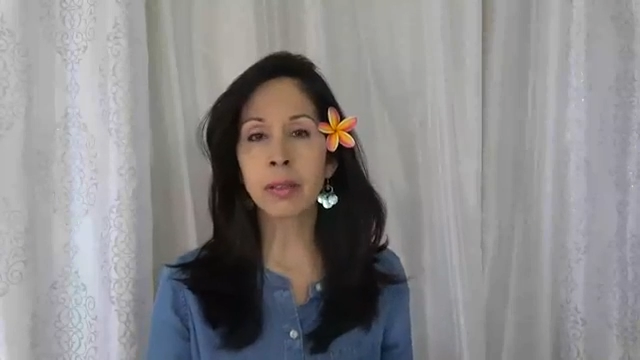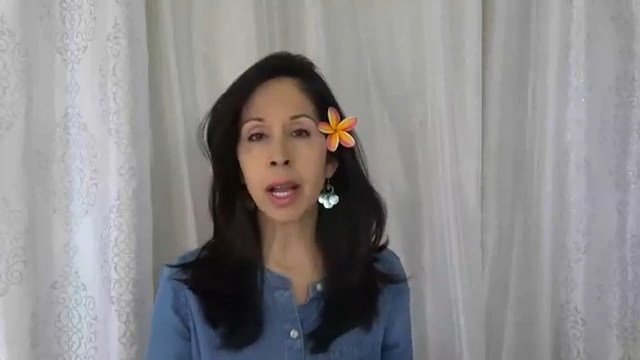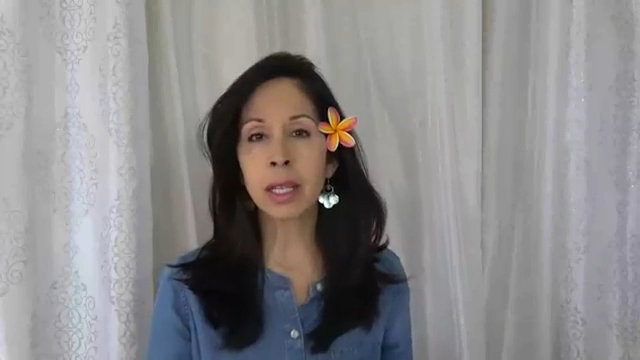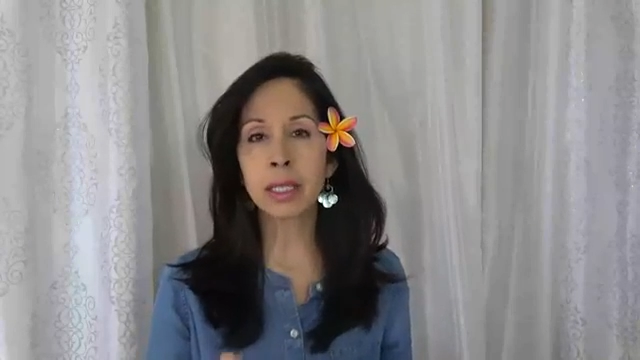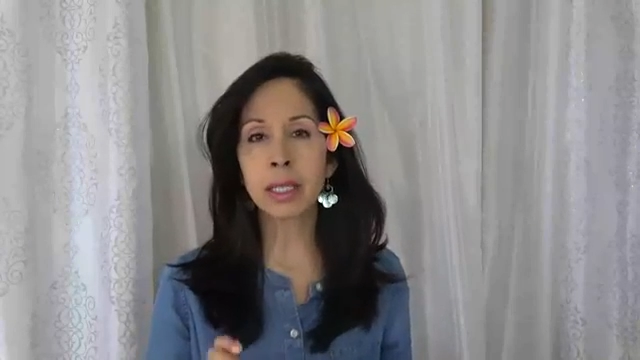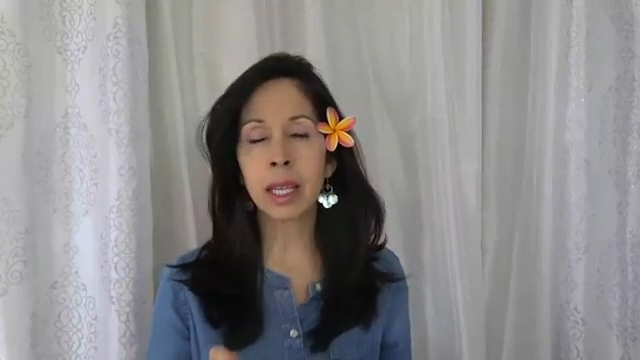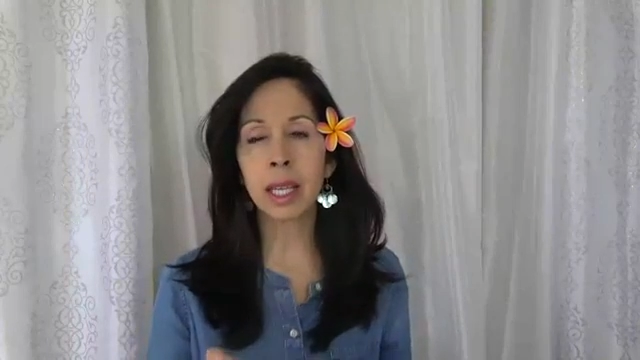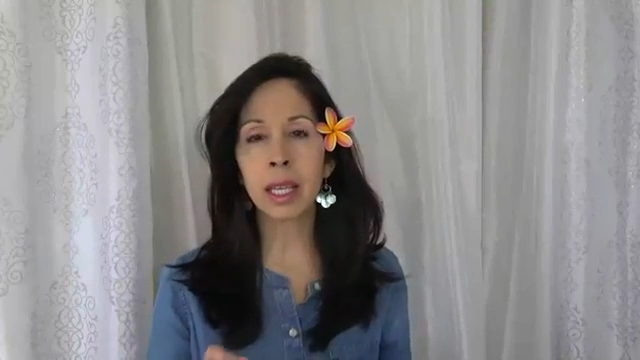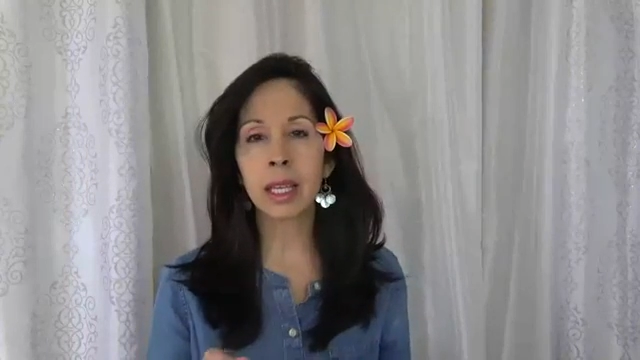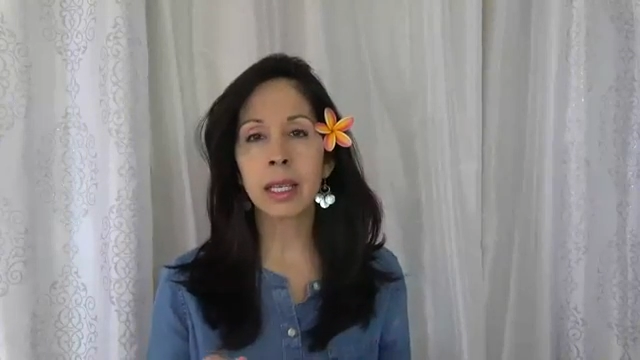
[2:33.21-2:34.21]

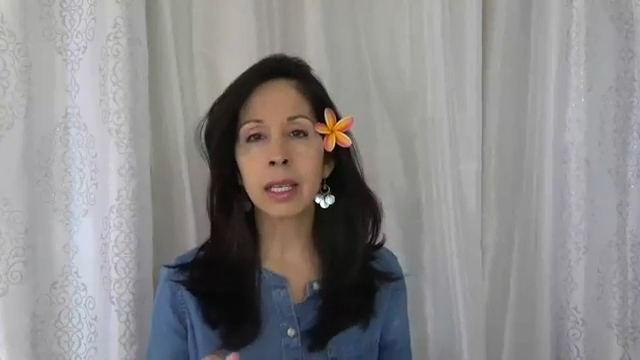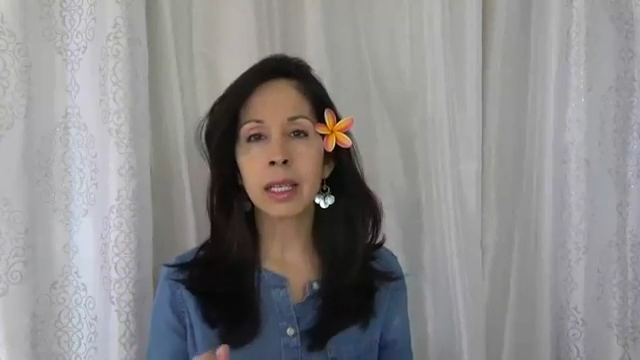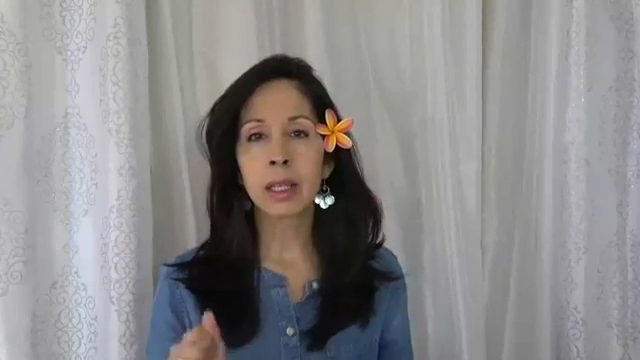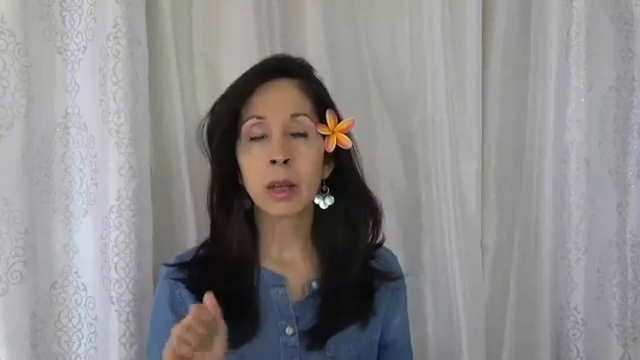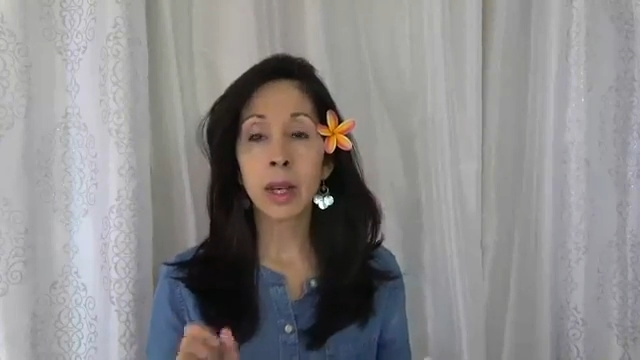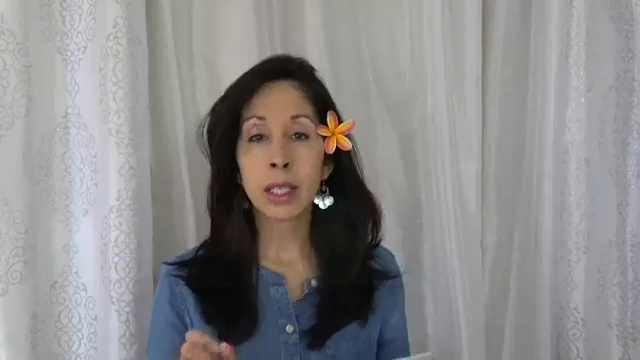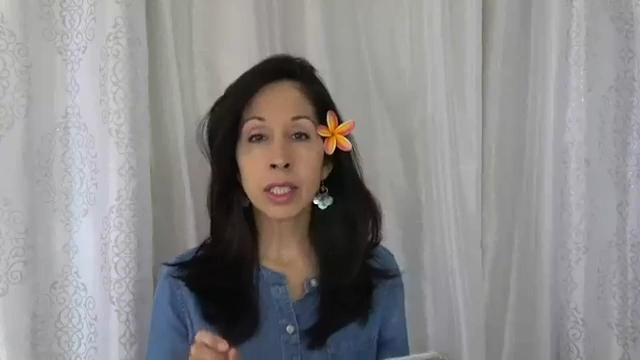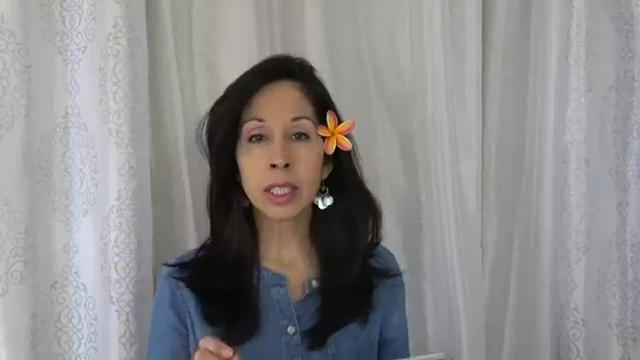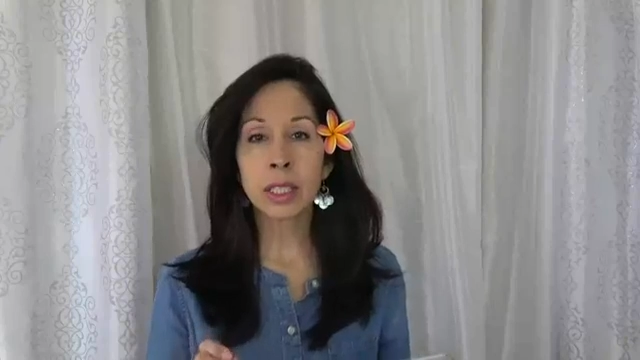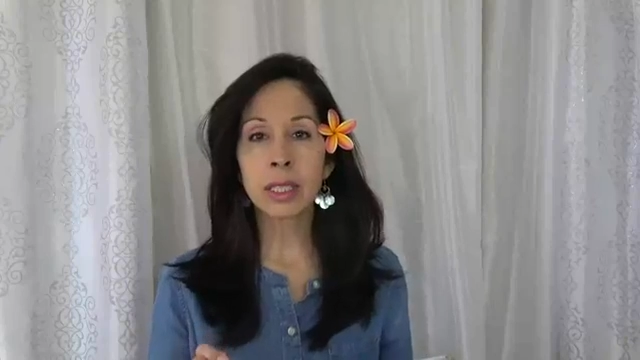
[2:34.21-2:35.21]
asking
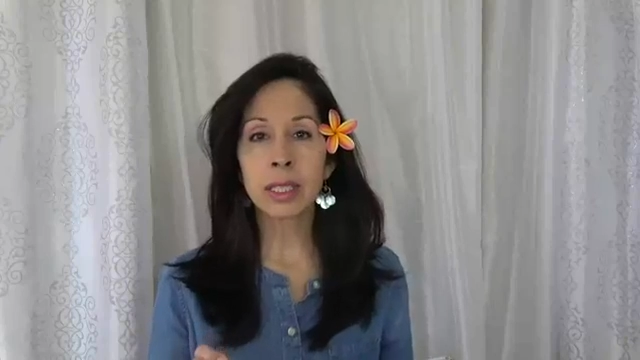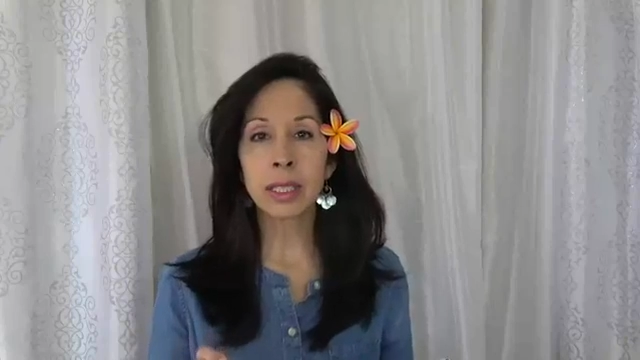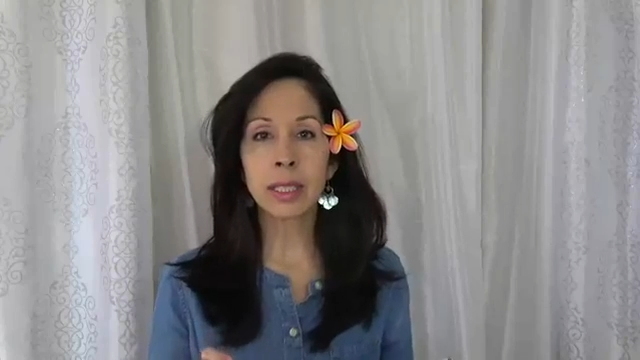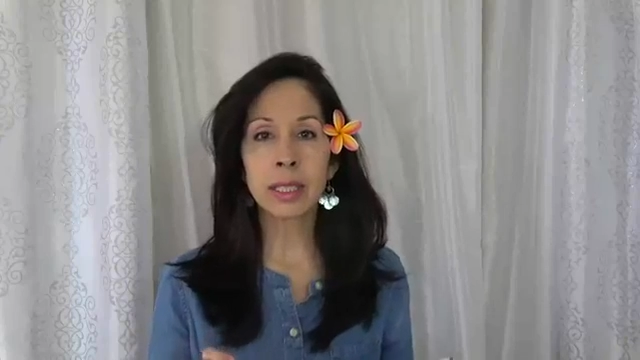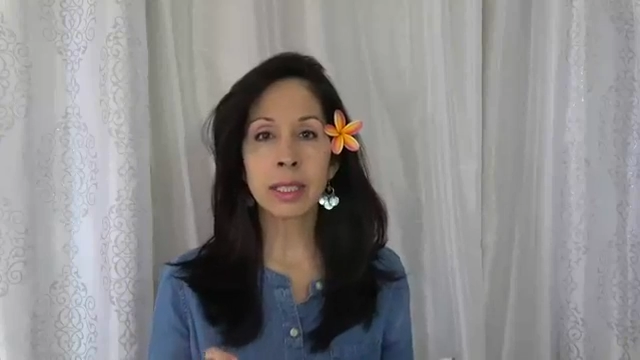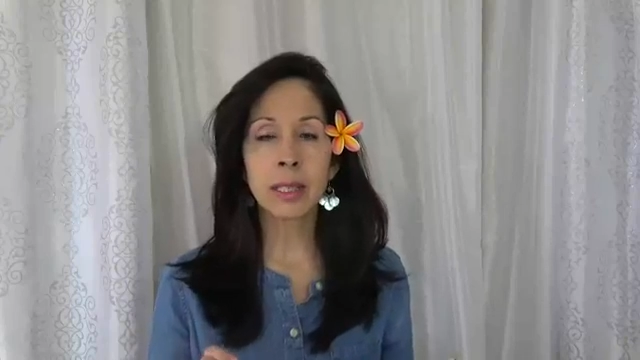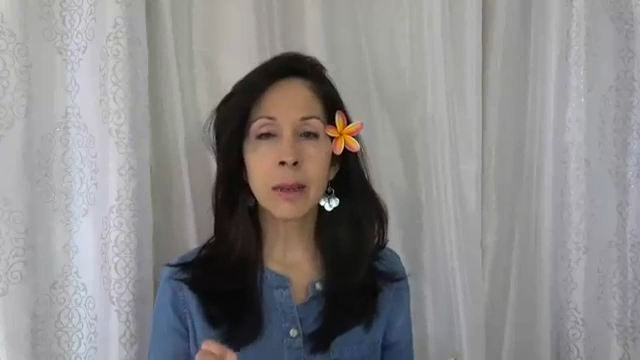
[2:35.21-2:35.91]
questions is,